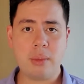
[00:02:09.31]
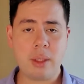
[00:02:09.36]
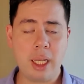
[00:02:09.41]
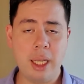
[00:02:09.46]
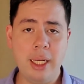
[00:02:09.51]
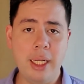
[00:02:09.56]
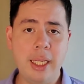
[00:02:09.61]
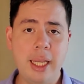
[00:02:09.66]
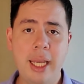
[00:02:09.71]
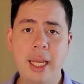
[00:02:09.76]

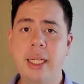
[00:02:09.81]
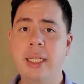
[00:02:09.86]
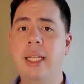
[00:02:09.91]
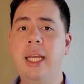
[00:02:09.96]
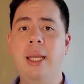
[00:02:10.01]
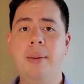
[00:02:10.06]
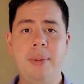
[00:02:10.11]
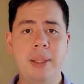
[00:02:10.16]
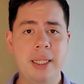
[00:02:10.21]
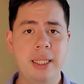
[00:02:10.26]
and again,
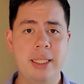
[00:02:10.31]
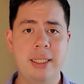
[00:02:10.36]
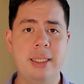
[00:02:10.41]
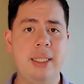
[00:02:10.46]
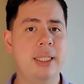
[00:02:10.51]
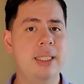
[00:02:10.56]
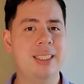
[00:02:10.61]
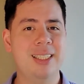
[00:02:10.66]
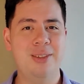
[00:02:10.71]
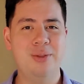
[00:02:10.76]
keeping these
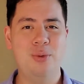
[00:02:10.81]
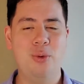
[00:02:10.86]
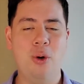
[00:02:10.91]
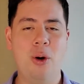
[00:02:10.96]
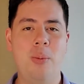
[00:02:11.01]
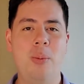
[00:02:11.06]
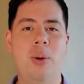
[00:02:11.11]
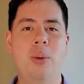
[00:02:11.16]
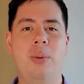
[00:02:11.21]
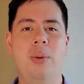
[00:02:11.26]
things
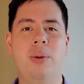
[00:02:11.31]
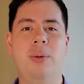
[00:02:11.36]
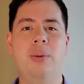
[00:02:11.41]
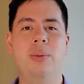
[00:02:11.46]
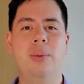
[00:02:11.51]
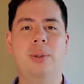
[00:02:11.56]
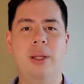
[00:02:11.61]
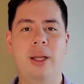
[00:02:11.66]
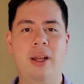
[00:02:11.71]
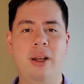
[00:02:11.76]
informal
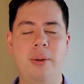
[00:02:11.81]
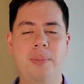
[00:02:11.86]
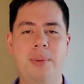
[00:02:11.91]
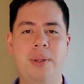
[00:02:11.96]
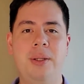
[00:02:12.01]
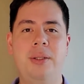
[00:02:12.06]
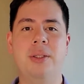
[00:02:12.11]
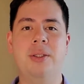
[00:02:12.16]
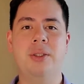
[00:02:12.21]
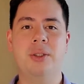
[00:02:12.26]
will help
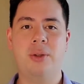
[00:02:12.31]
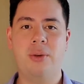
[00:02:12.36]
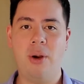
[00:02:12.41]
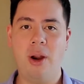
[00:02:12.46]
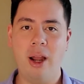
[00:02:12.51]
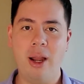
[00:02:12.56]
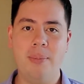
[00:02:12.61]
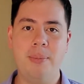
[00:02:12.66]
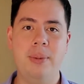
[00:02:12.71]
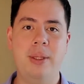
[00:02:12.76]
you
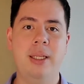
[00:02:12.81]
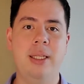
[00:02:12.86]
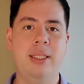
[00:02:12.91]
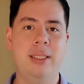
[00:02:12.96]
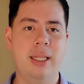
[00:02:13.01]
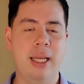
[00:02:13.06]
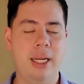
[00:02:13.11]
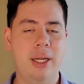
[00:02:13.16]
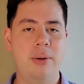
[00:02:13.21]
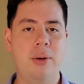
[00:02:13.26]
describe these
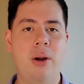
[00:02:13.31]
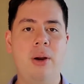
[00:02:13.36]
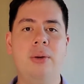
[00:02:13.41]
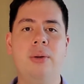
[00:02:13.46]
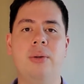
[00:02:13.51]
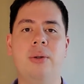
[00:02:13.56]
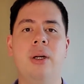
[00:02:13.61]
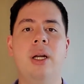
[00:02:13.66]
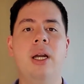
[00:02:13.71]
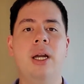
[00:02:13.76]
later on,
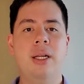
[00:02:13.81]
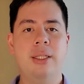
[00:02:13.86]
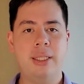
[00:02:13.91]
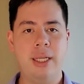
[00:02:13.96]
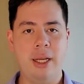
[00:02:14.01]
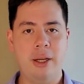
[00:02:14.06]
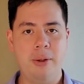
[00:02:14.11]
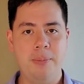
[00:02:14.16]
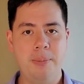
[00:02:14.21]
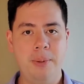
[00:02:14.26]
or to
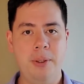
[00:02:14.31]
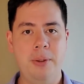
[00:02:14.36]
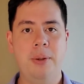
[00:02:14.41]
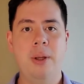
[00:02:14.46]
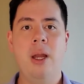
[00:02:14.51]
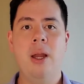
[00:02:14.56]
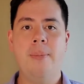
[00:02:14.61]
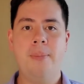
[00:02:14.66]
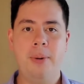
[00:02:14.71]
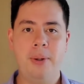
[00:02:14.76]
help you
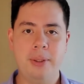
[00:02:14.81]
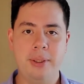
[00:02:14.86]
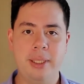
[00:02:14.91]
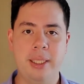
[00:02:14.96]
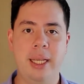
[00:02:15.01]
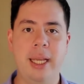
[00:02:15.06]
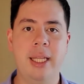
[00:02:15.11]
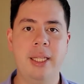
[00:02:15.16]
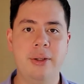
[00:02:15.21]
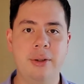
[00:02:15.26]
put
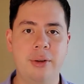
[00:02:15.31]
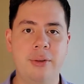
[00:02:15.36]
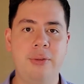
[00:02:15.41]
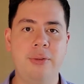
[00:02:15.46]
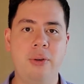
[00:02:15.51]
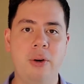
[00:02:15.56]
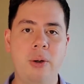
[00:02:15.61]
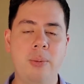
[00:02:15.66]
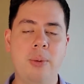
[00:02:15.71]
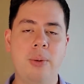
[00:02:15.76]
together a
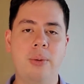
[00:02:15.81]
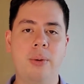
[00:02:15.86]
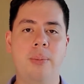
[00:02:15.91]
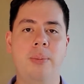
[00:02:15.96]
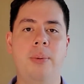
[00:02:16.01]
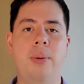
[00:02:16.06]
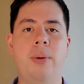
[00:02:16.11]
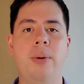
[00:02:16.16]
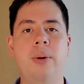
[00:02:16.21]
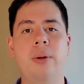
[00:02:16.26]
formal
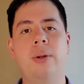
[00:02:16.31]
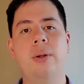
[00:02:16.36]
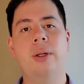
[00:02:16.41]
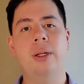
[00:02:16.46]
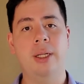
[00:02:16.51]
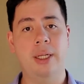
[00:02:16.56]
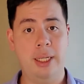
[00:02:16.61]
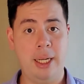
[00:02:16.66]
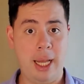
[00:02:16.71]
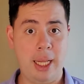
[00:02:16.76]
report,
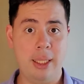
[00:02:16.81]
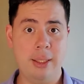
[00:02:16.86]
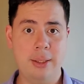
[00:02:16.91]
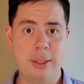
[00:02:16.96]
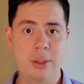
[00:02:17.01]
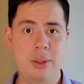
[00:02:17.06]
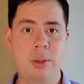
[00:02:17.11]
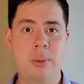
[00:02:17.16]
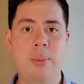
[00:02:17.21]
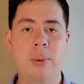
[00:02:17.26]
an
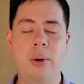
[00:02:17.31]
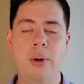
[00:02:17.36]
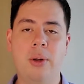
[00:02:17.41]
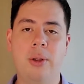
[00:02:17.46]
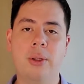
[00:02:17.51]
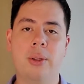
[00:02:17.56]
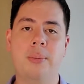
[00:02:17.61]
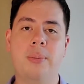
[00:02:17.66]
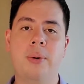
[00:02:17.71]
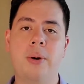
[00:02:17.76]
analysis report on
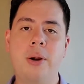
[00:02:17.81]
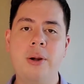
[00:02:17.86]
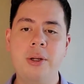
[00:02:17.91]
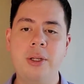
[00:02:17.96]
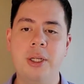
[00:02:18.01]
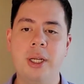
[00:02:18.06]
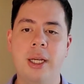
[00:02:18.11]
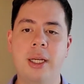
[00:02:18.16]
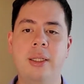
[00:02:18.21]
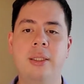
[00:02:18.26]
the
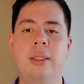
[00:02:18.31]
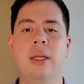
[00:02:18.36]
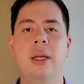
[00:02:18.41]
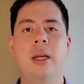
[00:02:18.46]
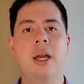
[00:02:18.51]
project.